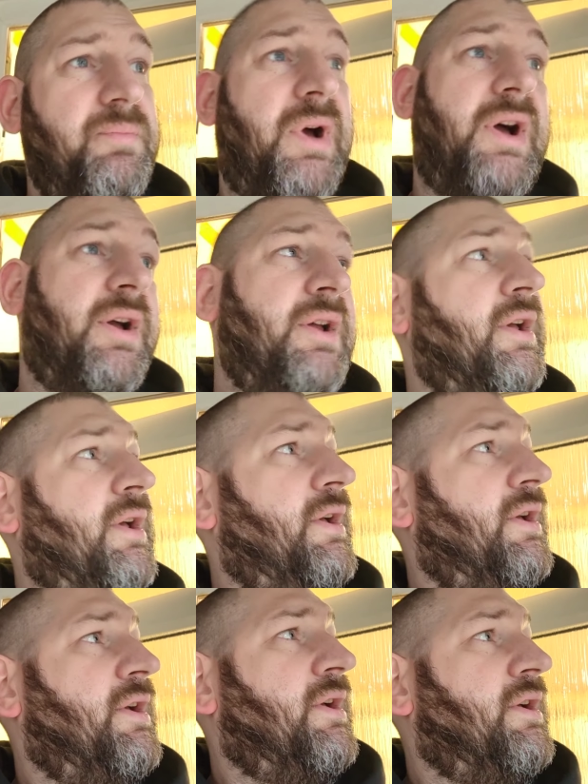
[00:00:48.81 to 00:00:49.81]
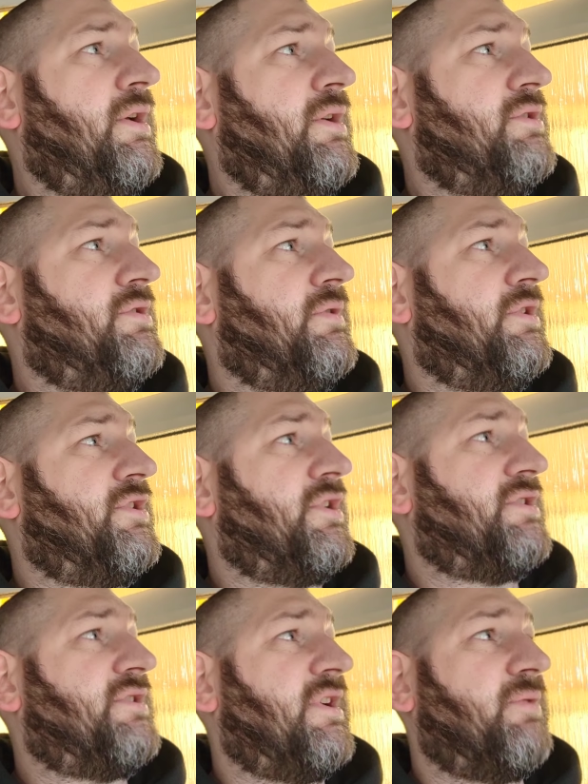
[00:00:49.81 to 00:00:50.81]
But two of the
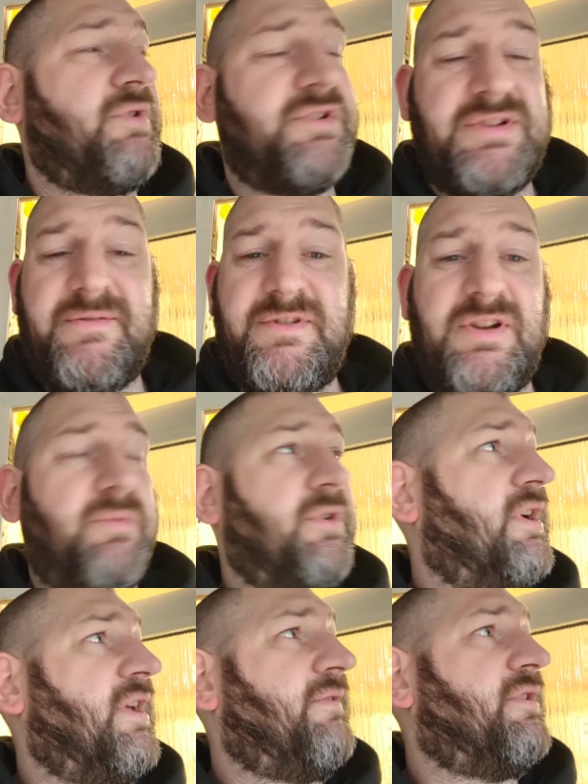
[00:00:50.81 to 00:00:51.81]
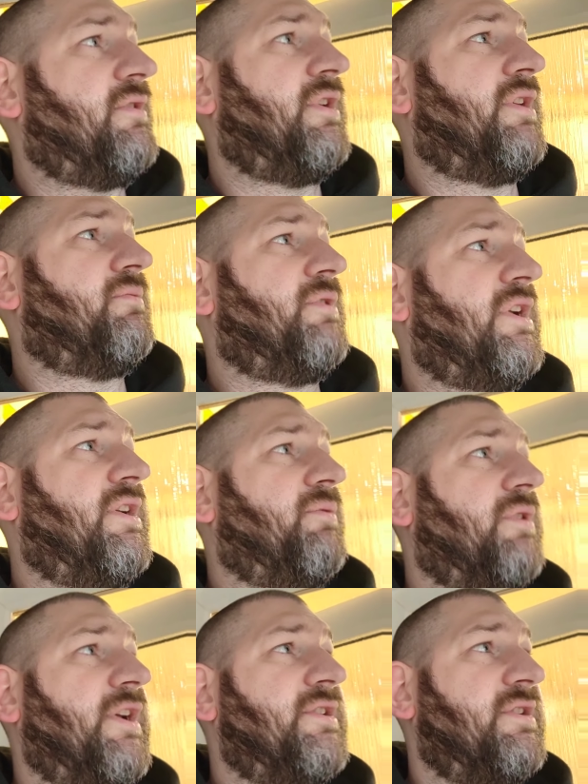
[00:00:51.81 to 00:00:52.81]
judges had it 117-111 and the other one had it
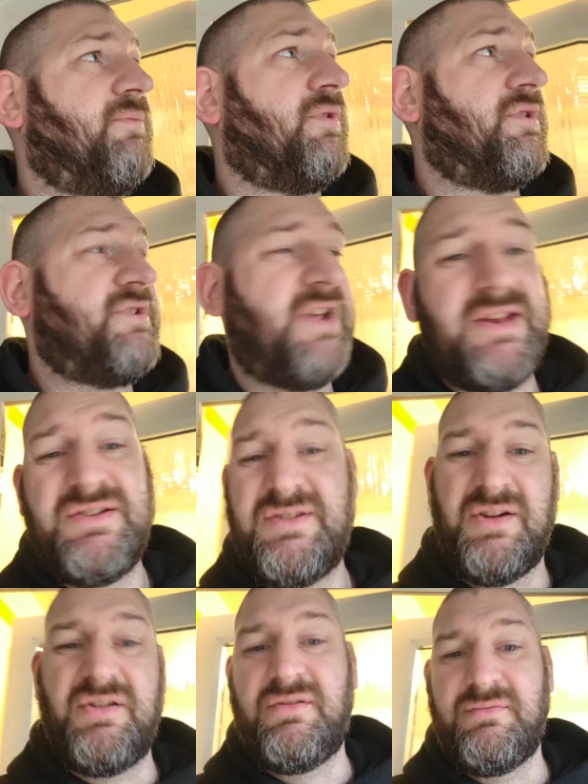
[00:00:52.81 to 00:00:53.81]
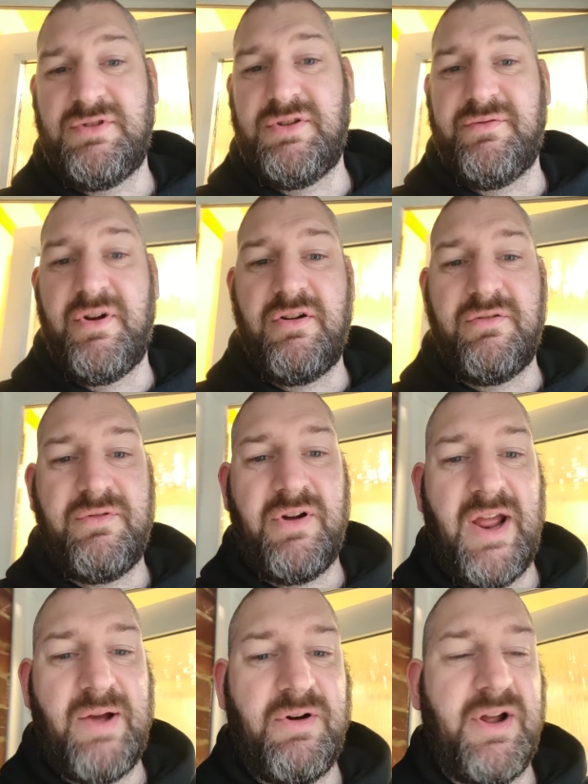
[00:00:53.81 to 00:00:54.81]
118-110. So not too far off
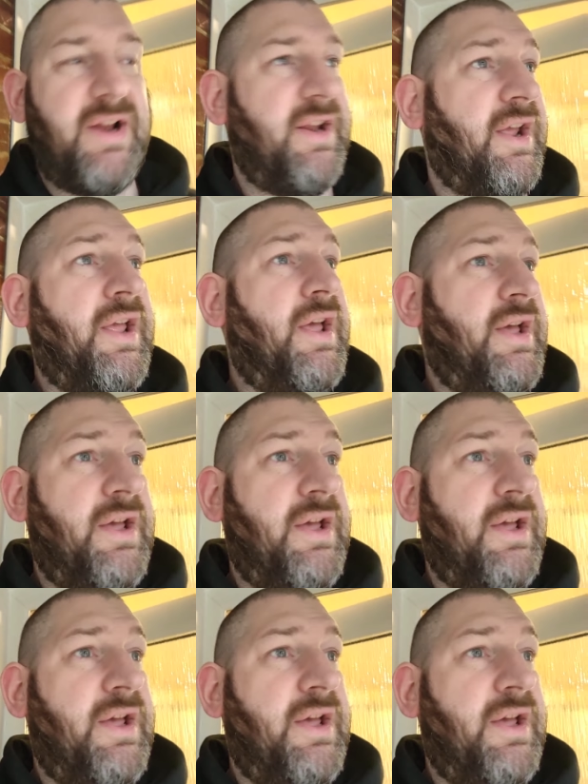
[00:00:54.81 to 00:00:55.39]
how I had it.